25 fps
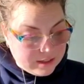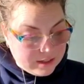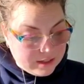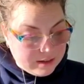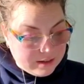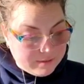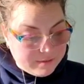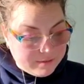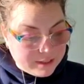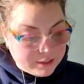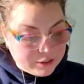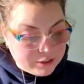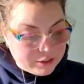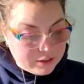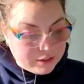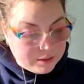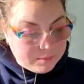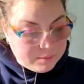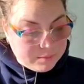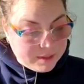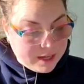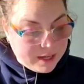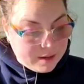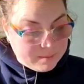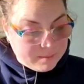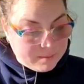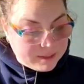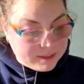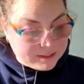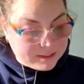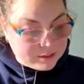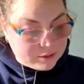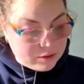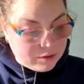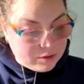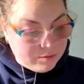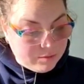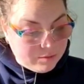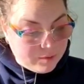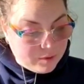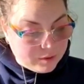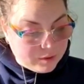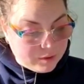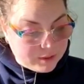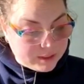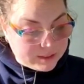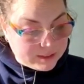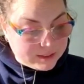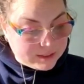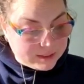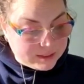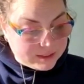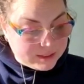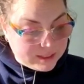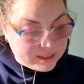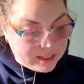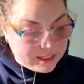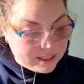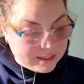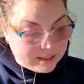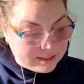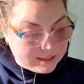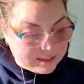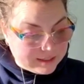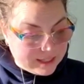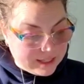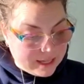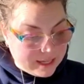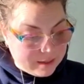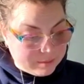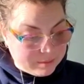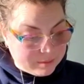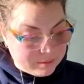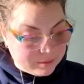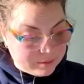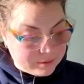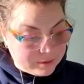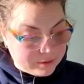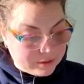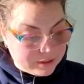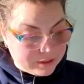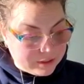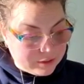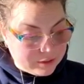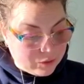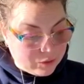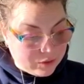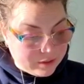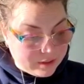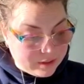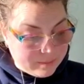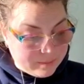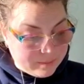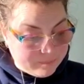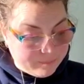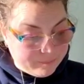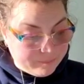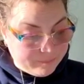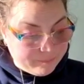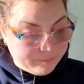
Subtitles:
eventually becoming so focused that it is able to ignore them.